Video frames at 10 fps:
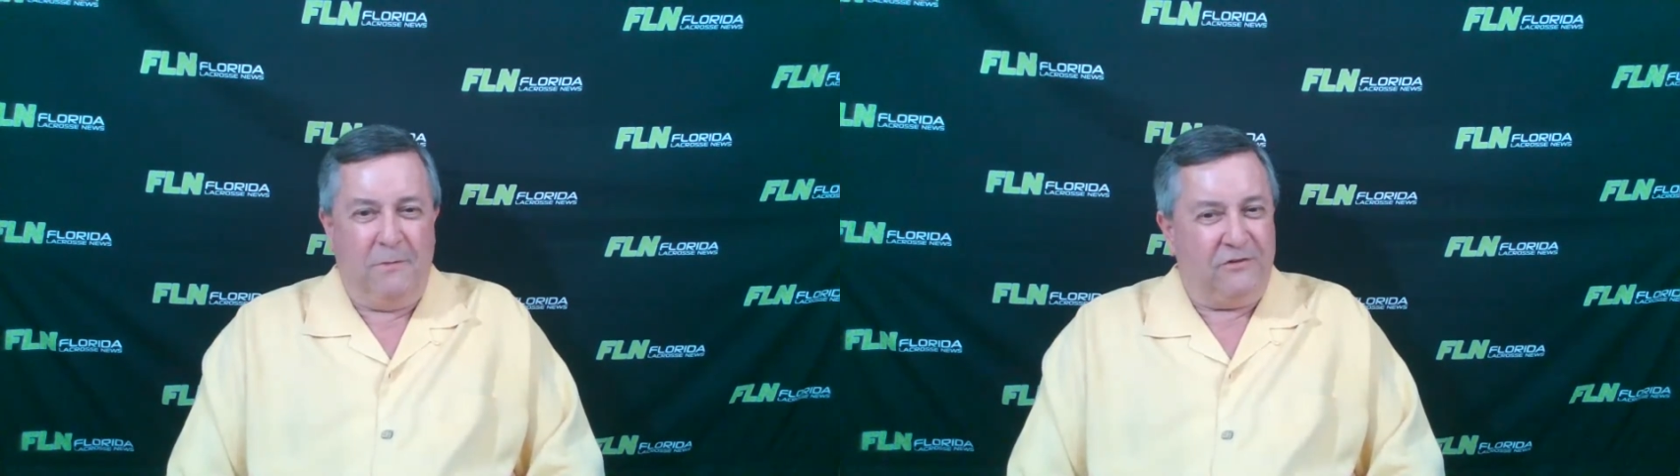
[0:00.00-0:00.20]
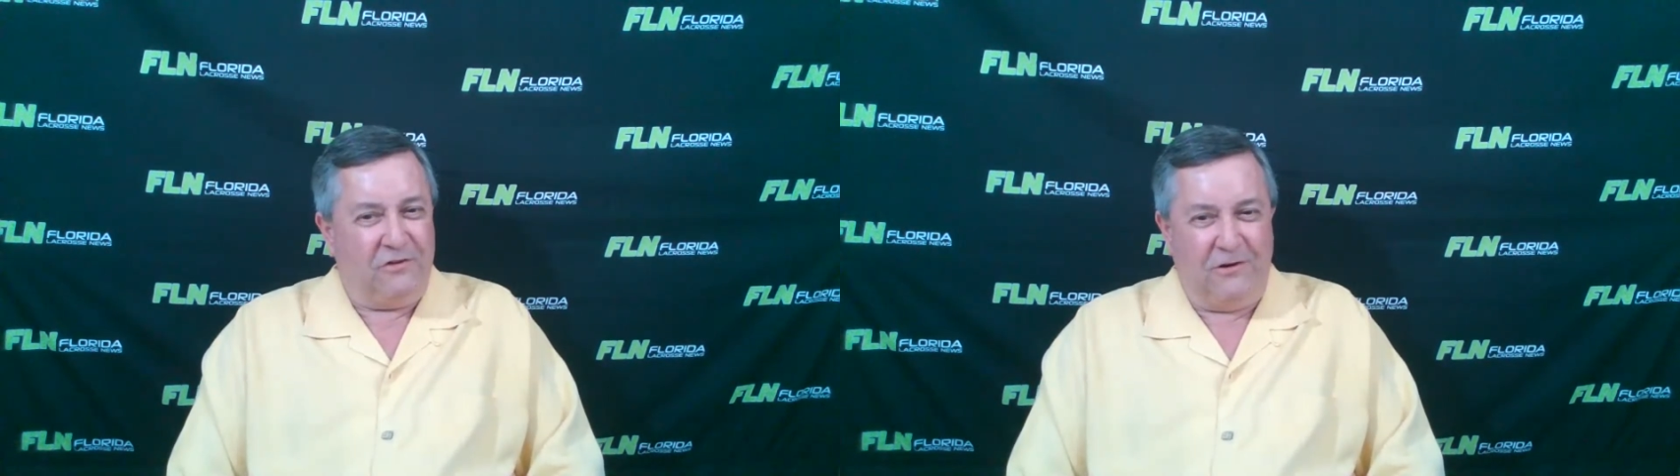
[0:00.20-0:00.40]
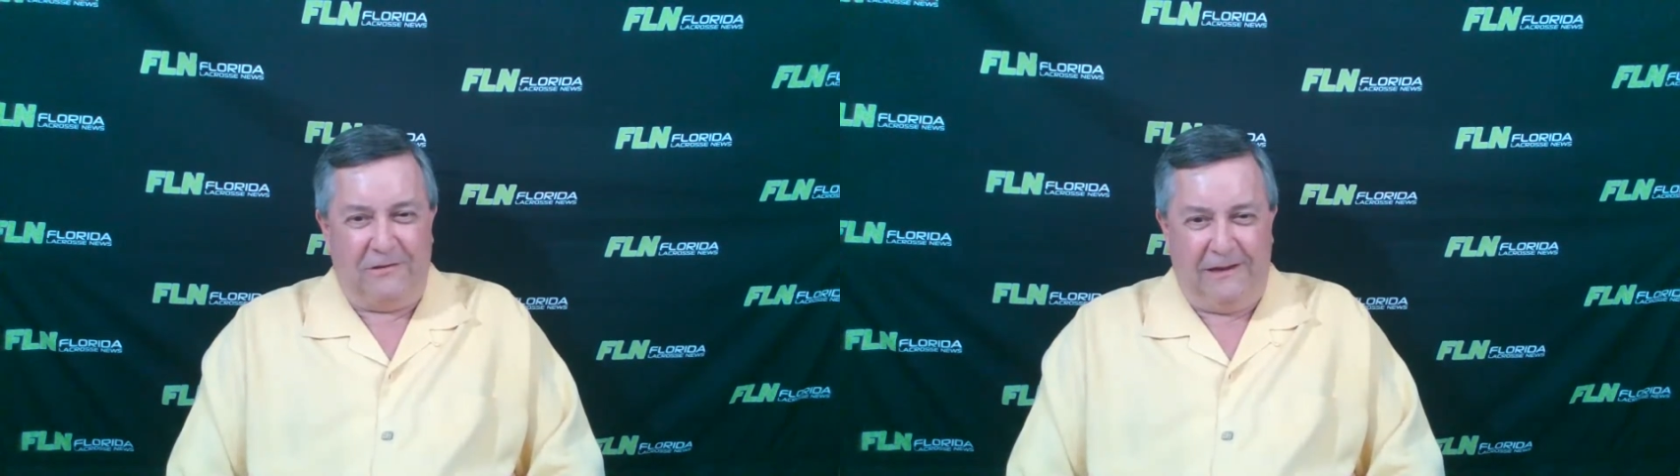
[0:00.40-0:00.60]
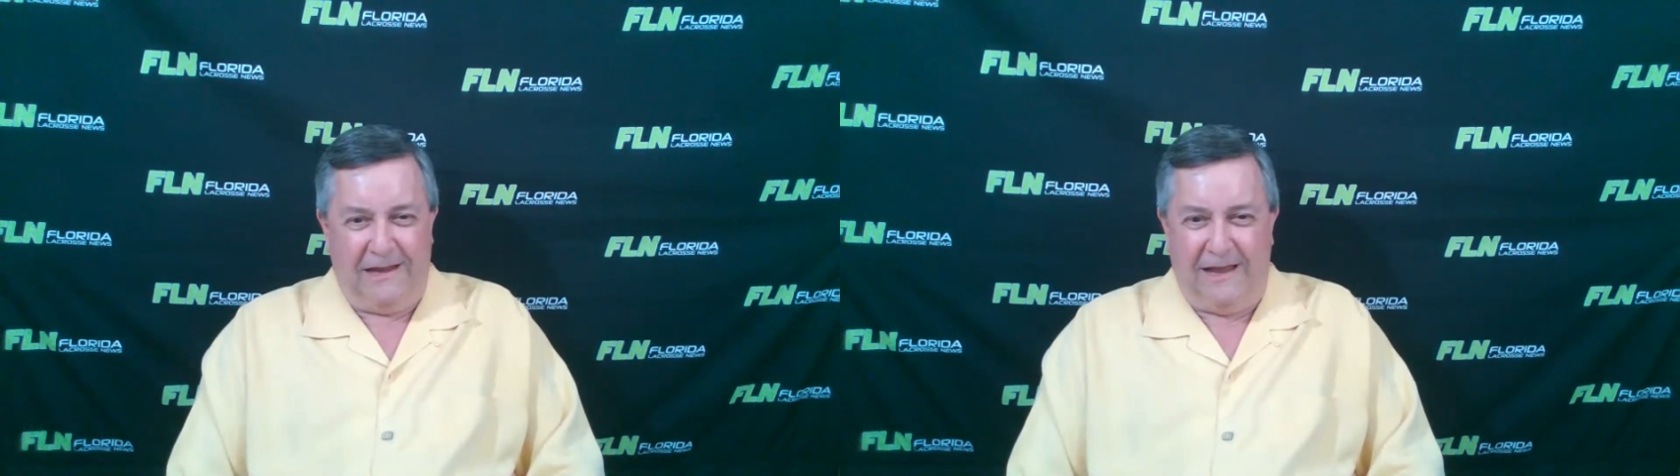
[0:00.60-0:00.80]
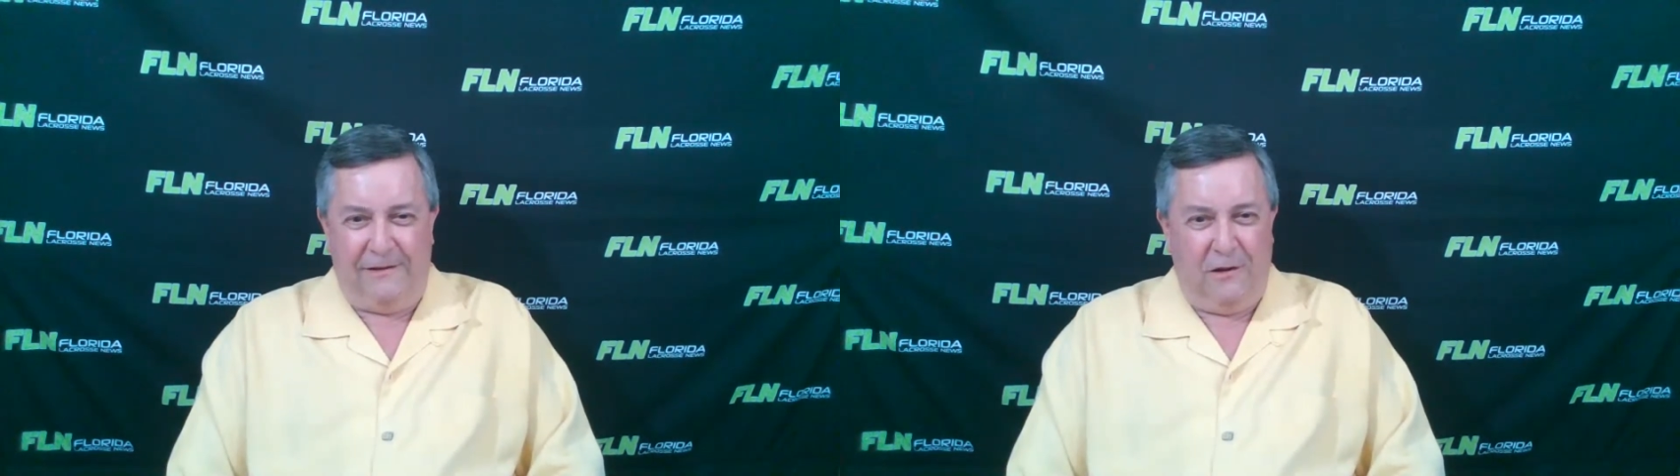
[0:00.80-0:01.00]
But certainly
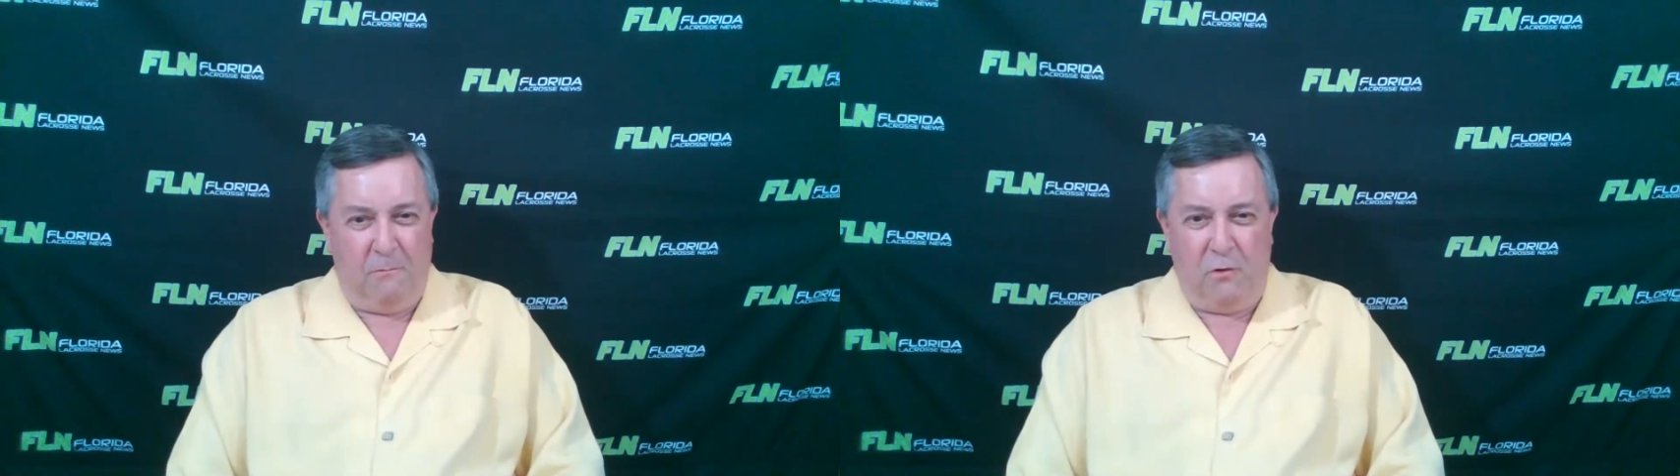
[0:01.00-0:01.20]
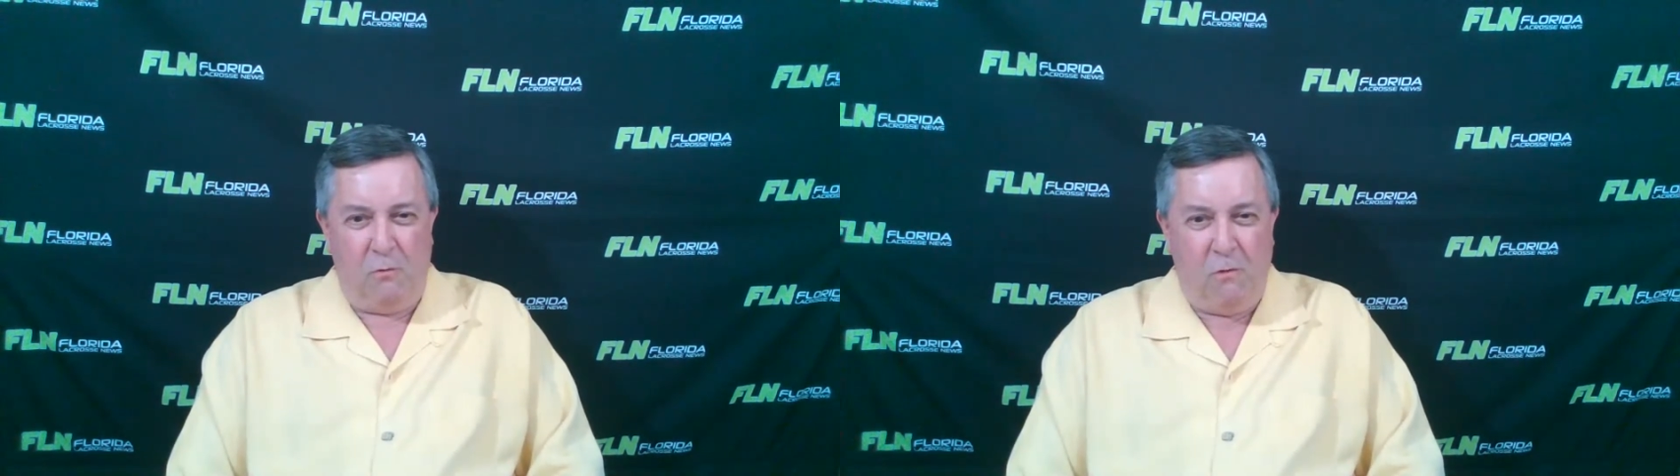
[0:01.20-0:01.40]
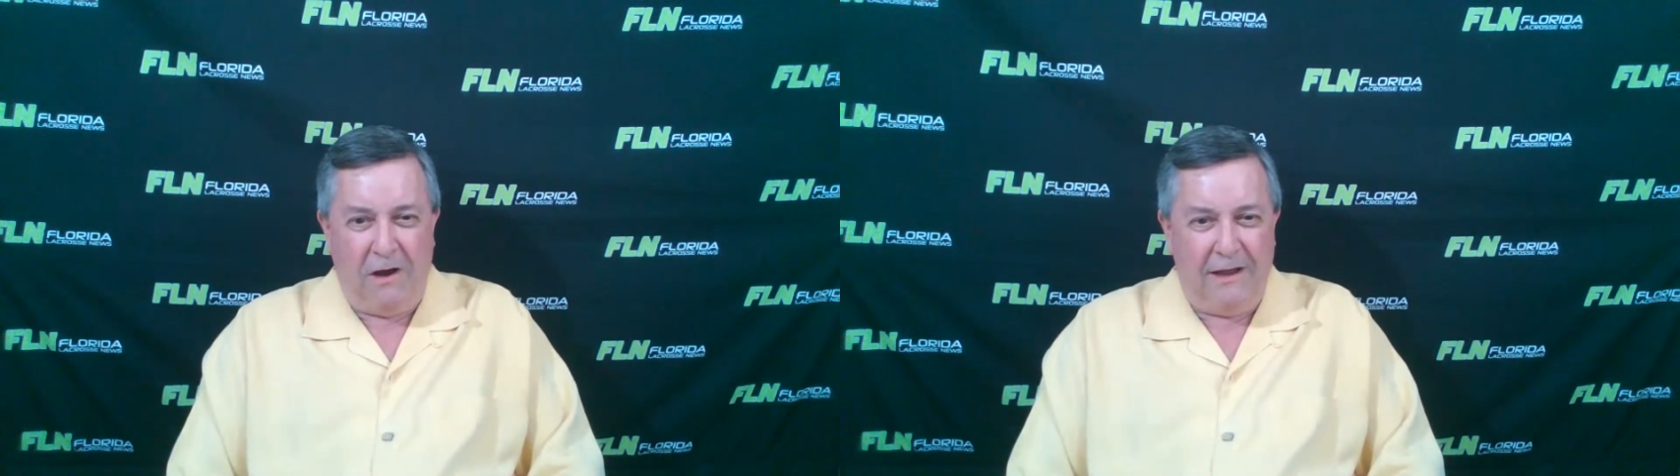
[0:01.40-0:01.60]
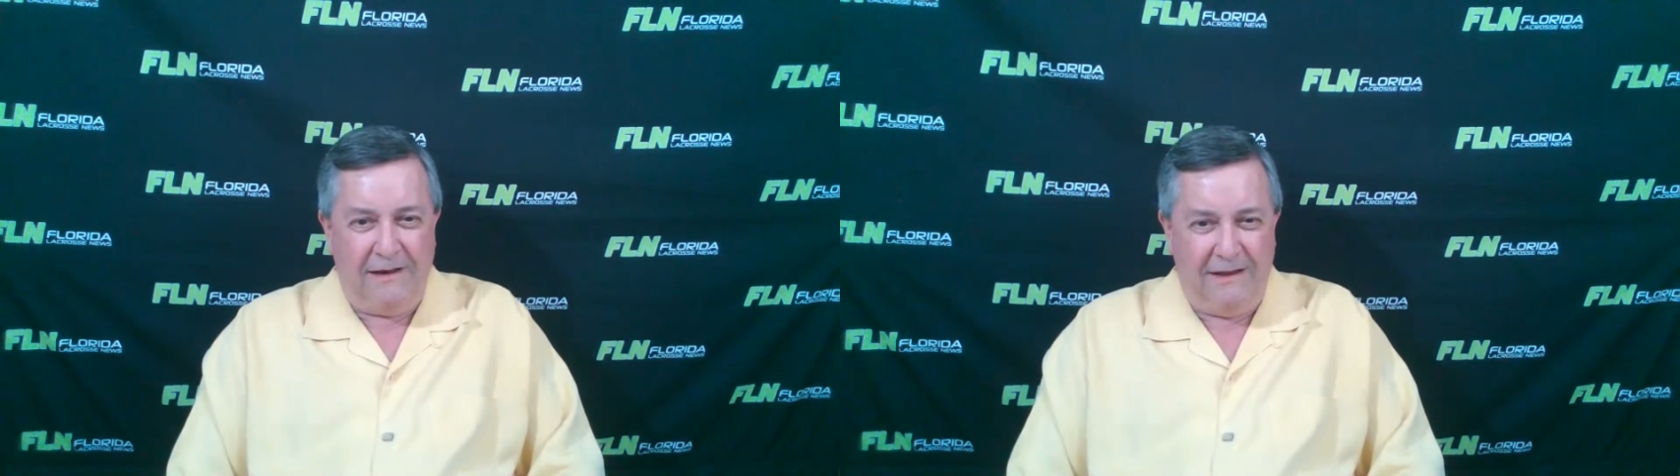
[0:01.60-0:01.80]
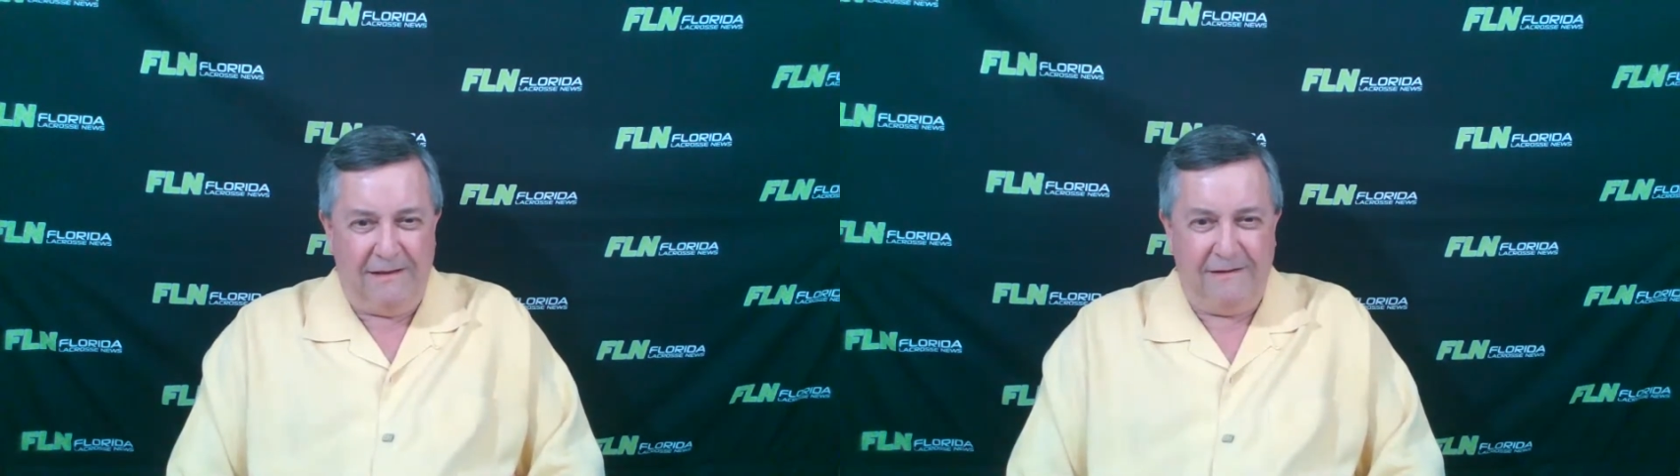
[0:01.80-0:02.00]
not number
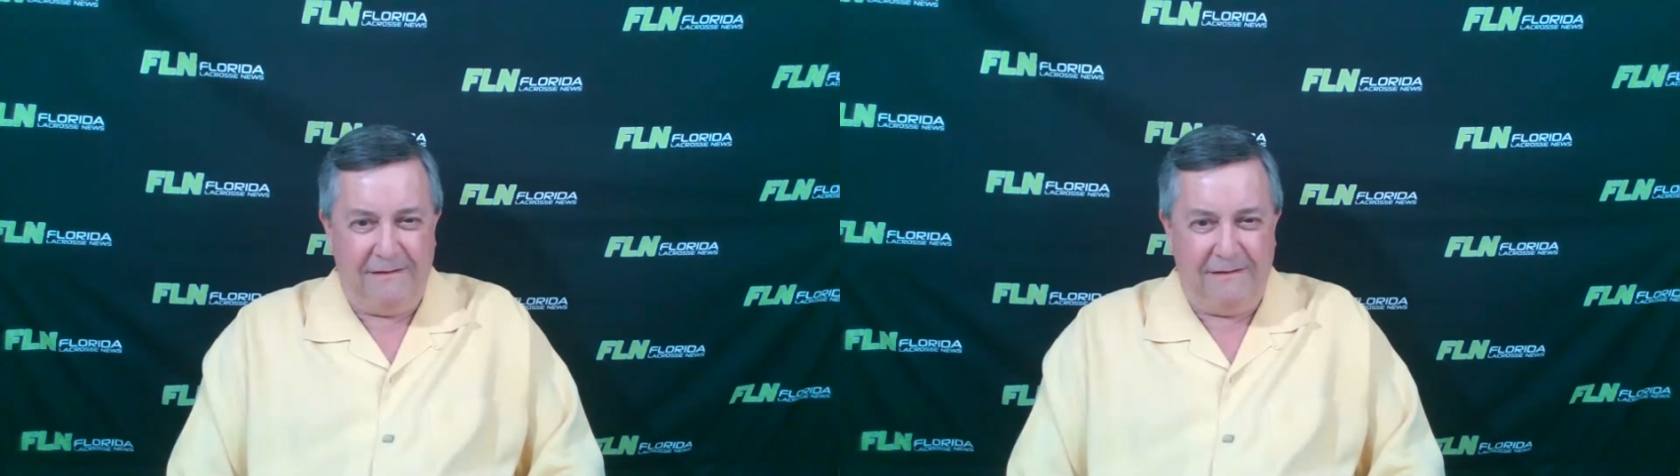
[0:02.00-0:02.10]
1.